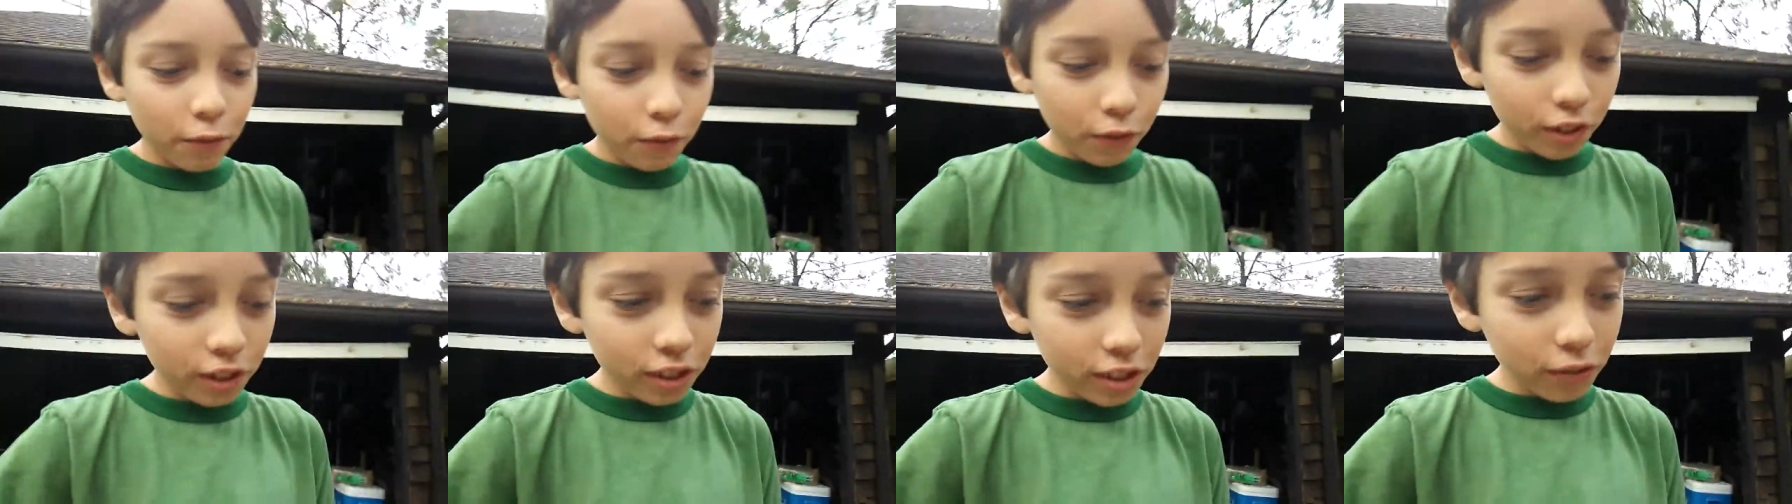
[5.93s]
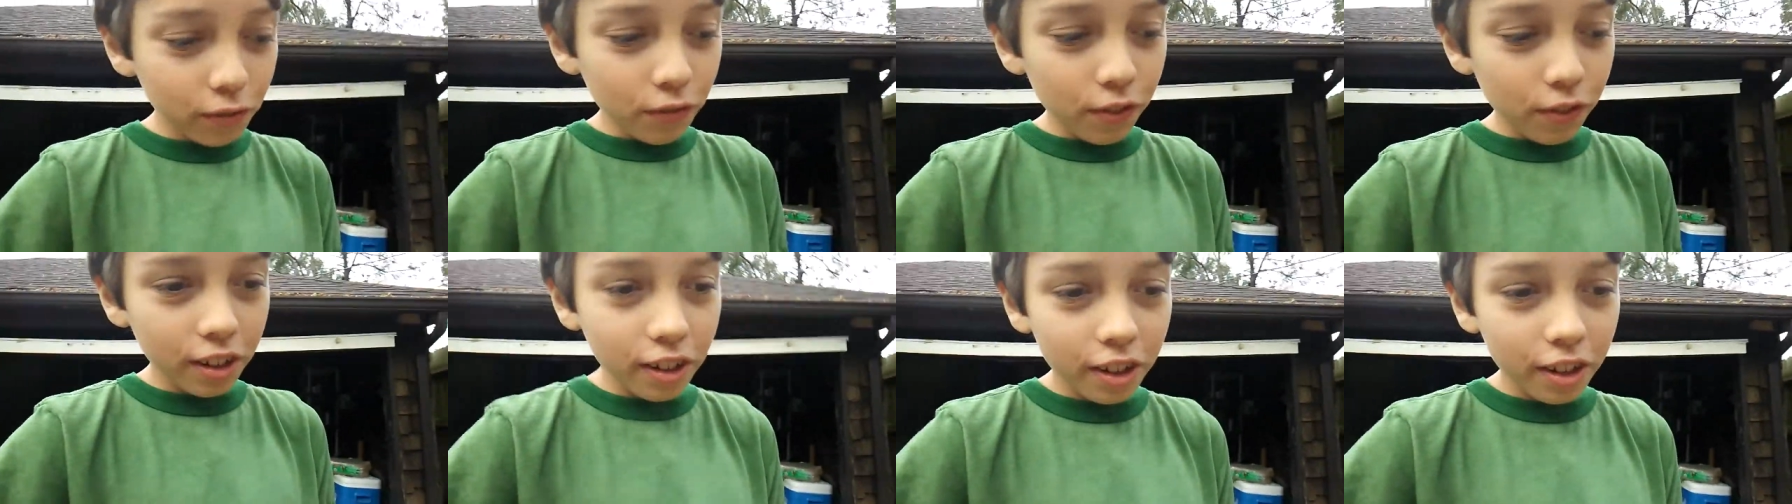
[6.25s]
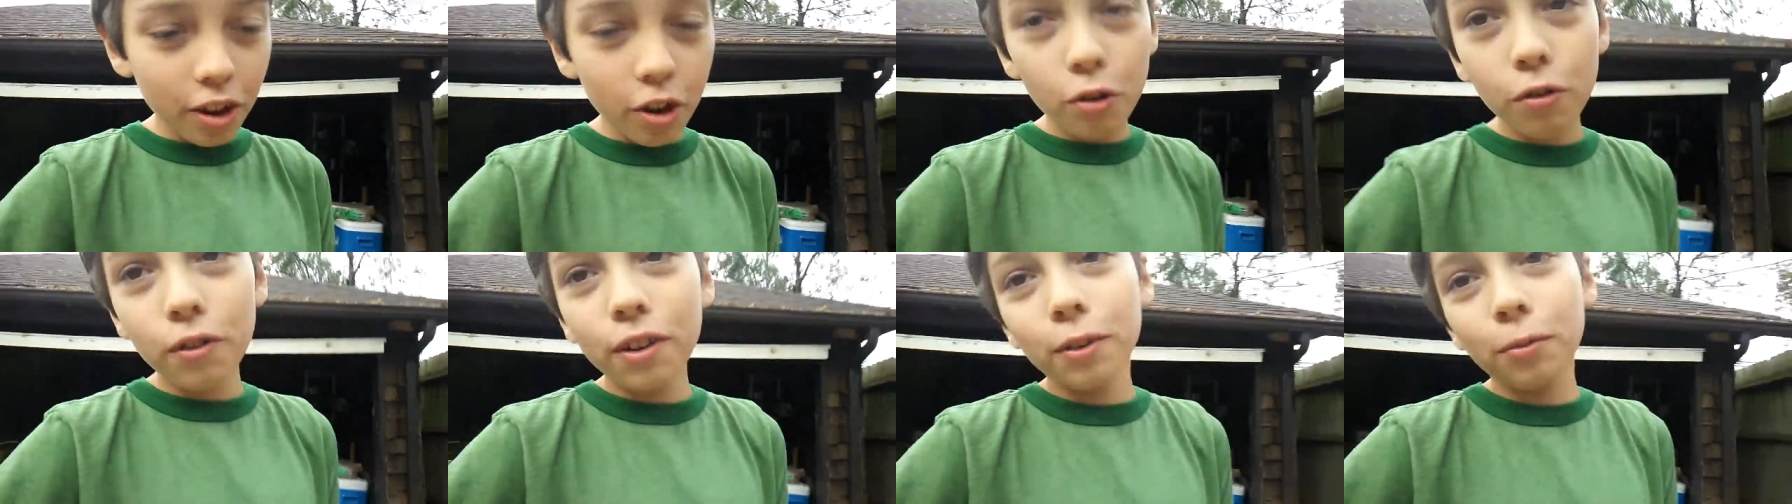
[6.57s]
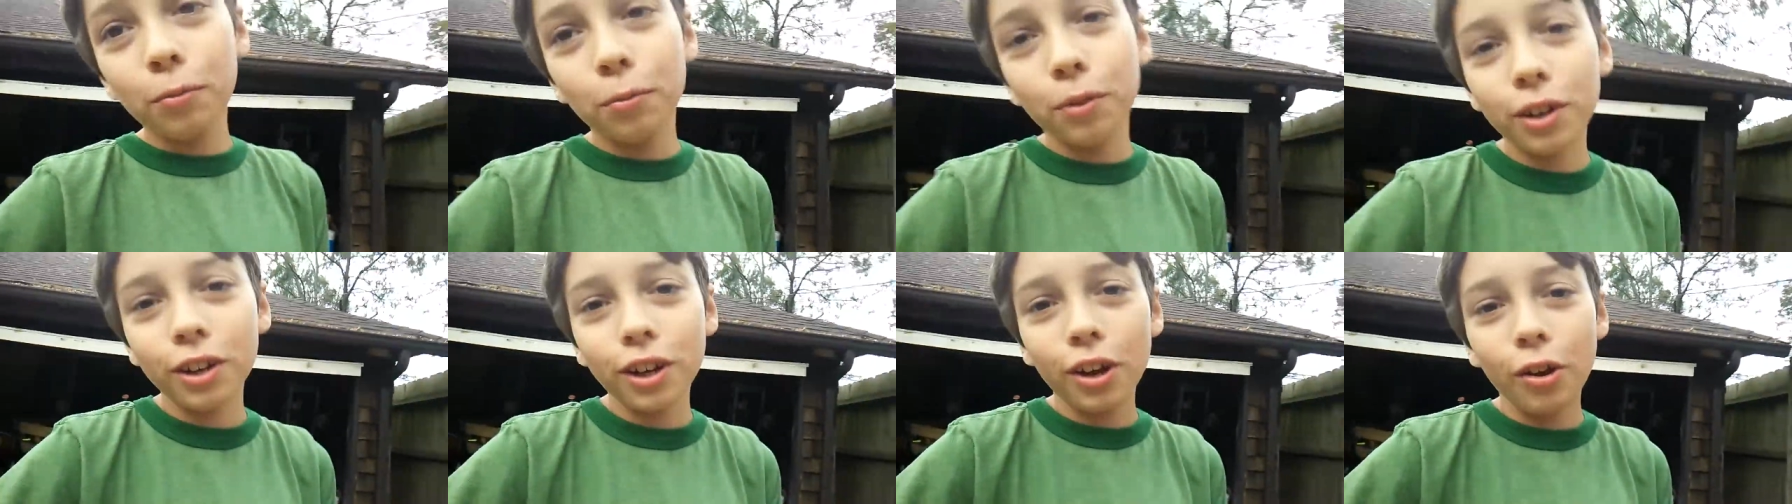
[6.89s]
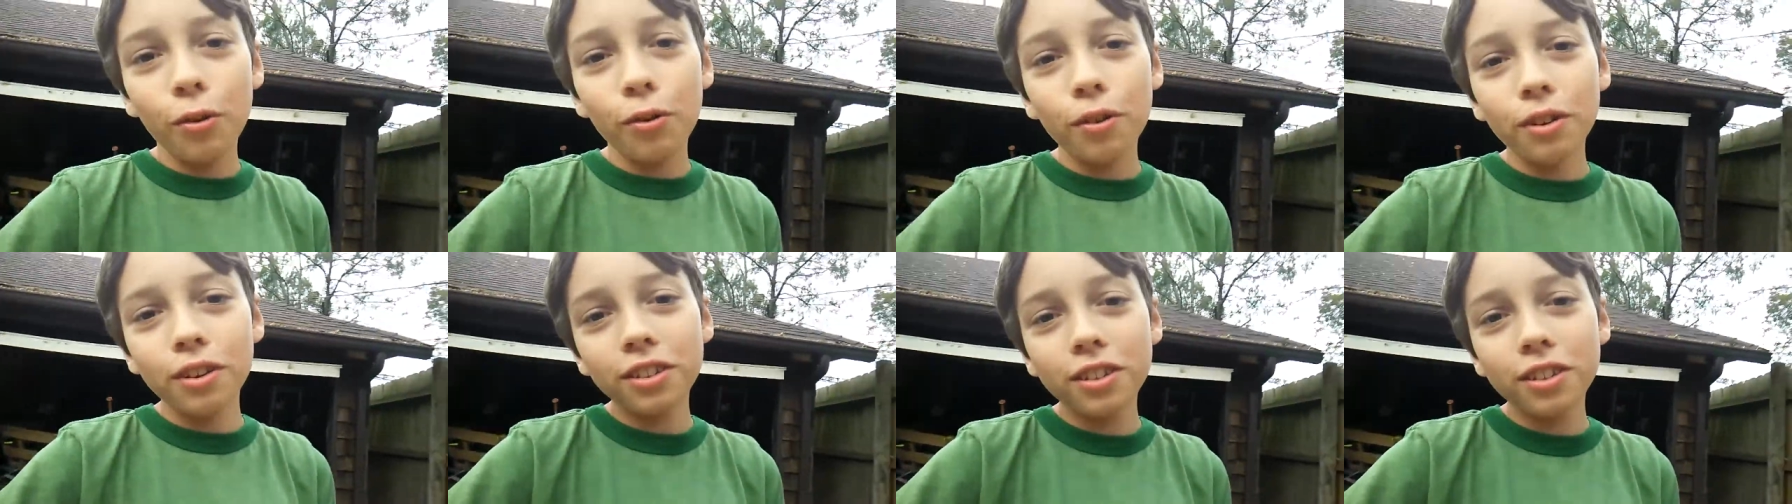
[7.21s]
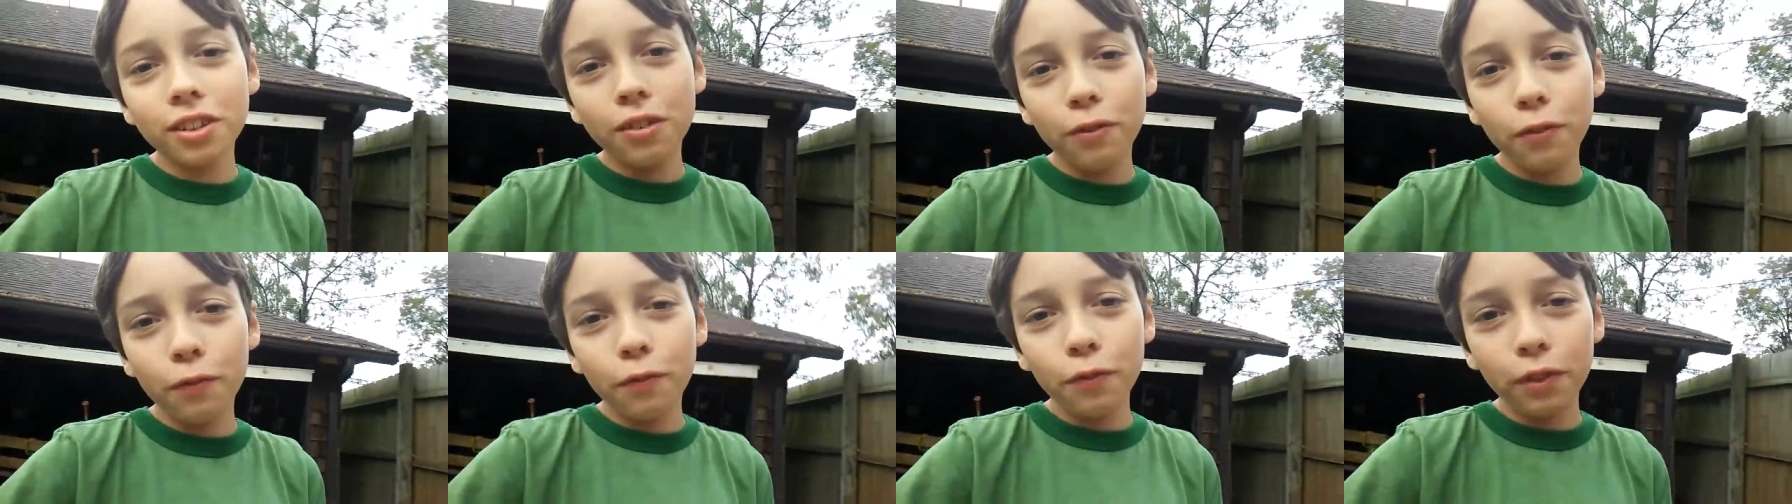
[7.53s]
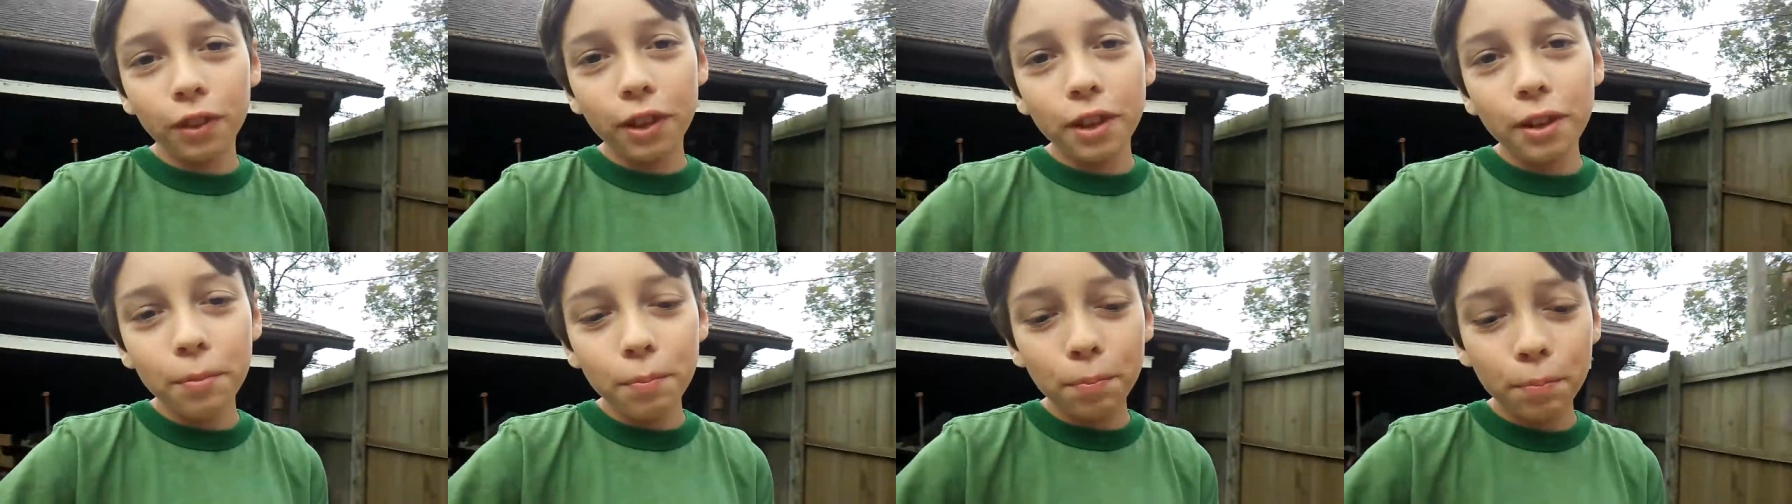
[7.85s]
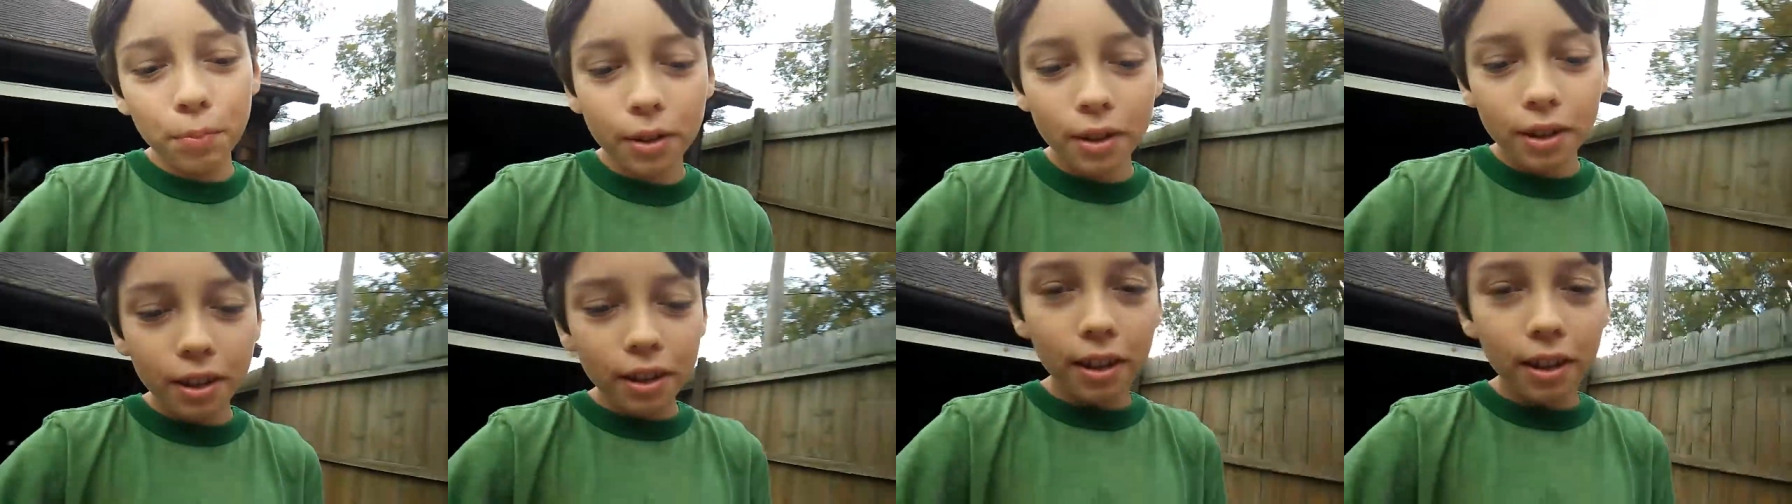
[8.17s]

first video, and we're going to flip